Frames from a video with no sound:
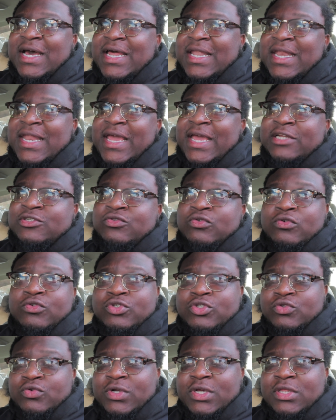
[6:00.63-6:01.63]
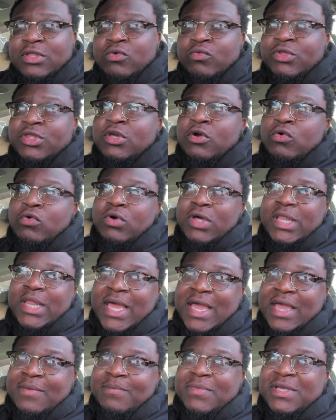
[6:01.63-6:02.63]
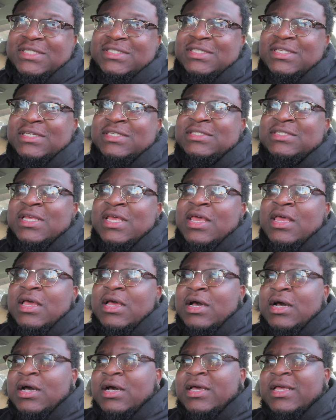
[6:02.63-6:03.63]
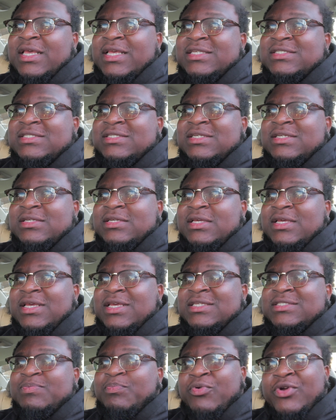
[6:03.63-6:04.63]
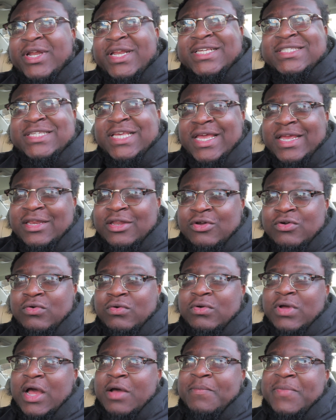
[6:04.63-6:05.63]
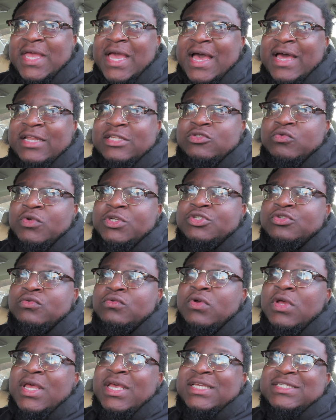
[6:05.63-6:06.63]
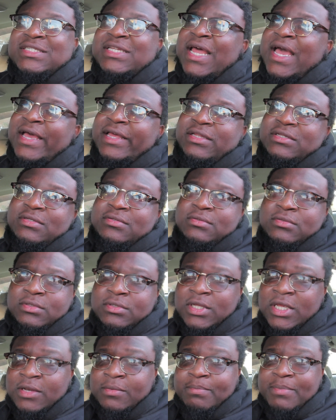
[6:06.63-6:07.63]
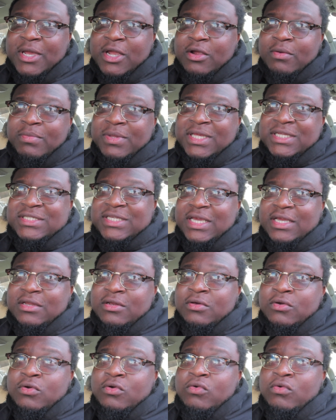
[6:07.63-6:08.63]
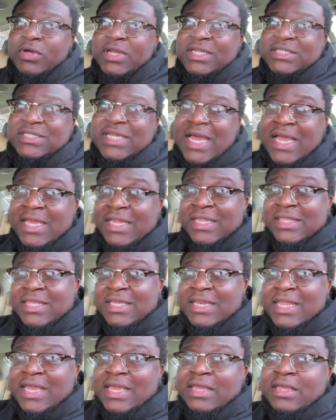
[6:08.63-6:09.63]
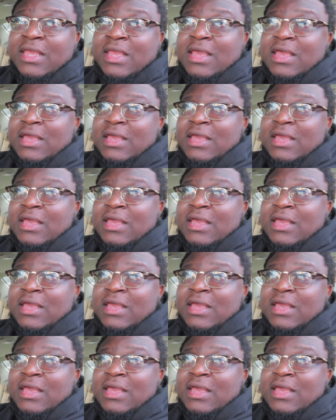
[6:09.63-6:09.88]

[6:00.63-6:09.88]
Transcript: a natural strength with the online business uh, it's it's pretty technical i'll be honest with you it's not unbearably technical and it's not anything that